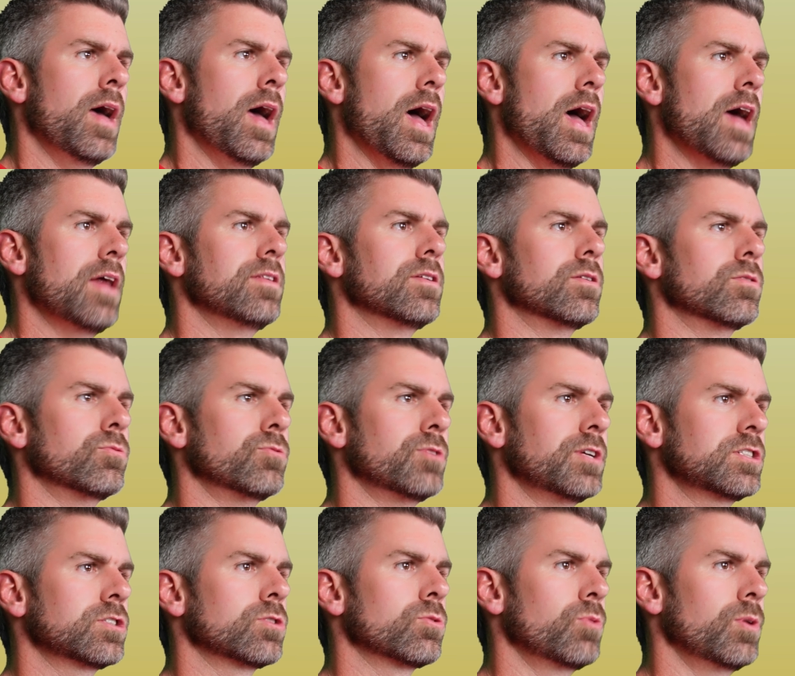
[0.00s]
and the
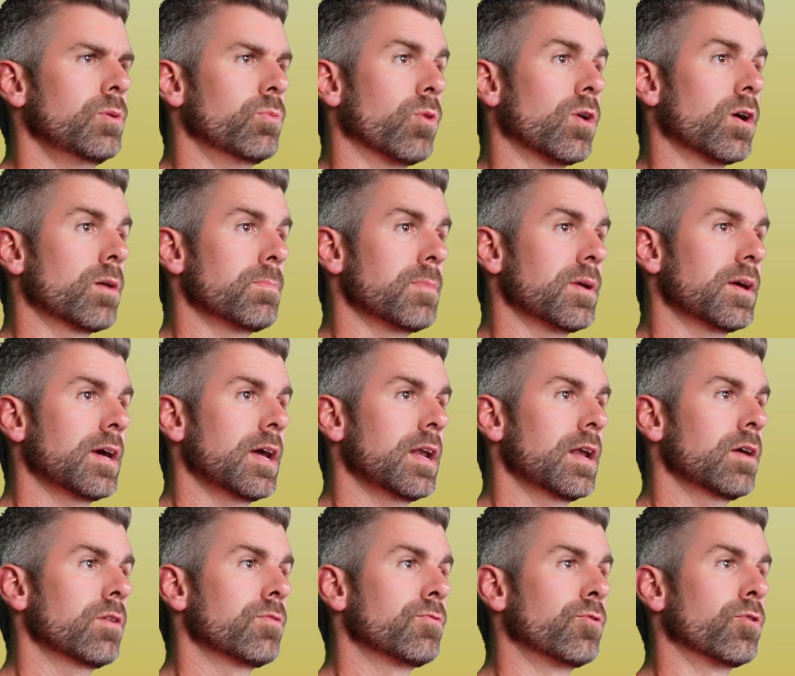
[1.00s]
risk-reward
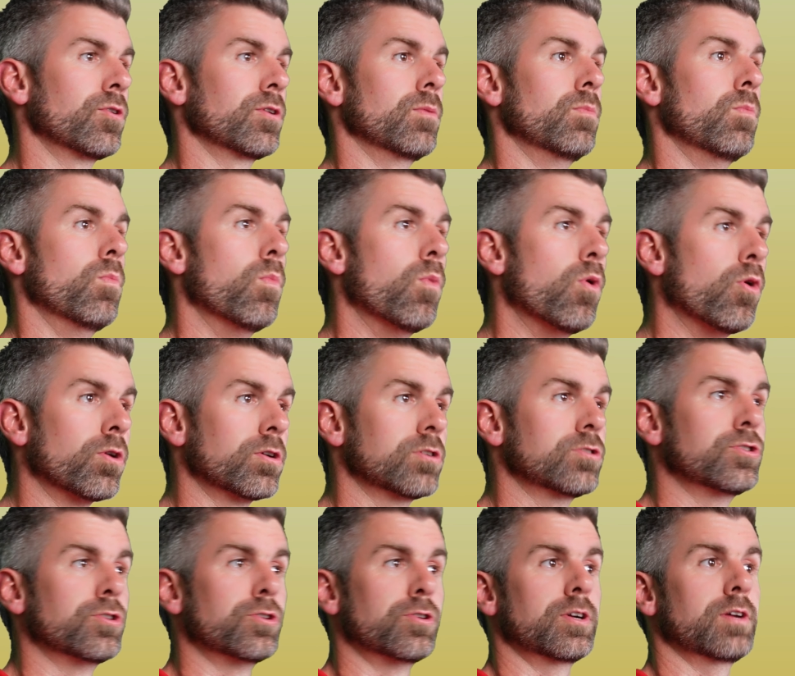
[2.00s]
mechanic for the more
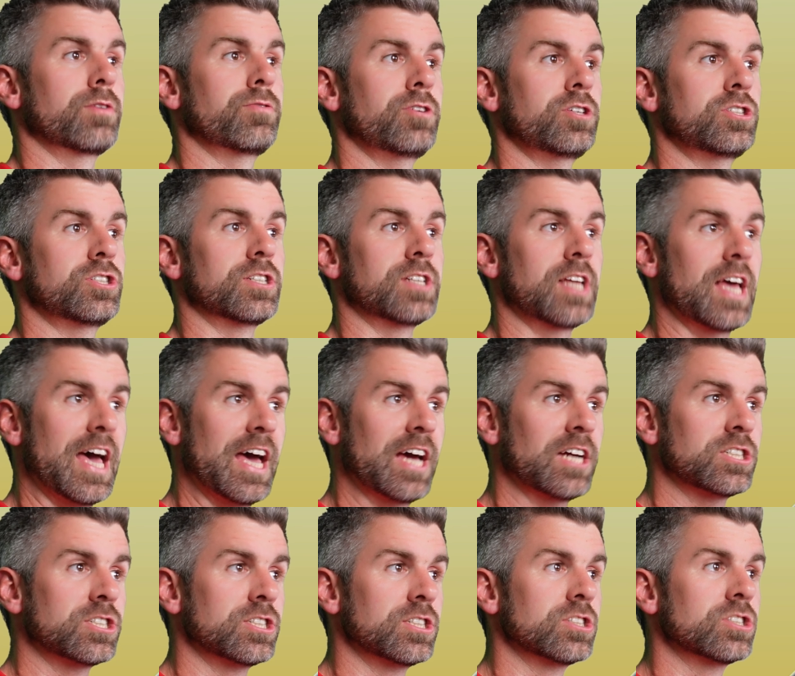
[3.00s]
turn-efficient
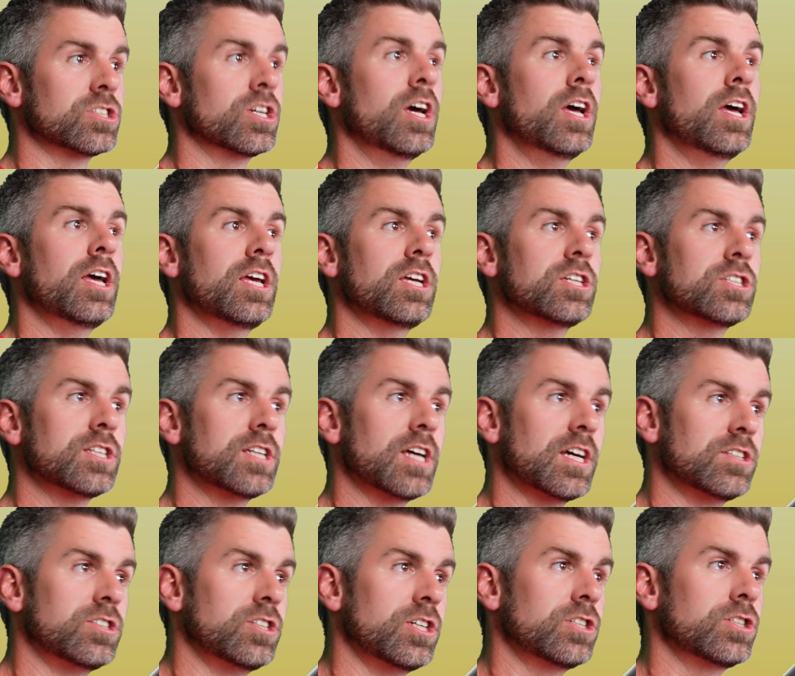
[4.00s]
actions is an
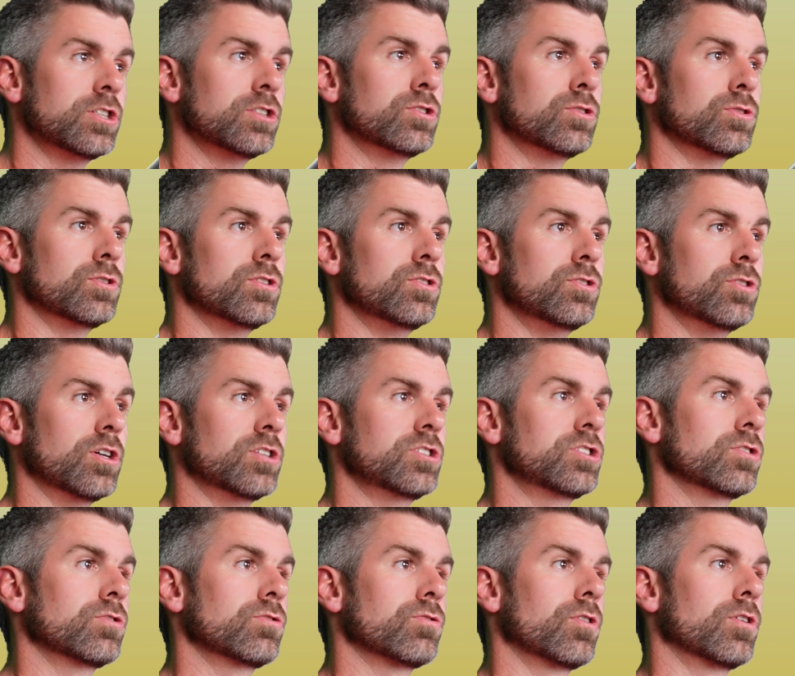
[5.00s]
addition to the
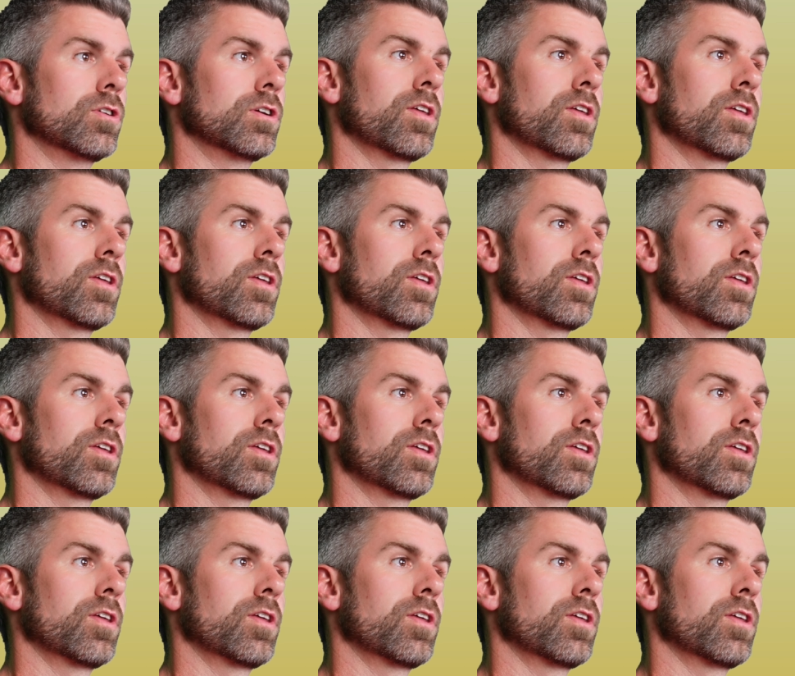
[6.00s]
dungeon crawler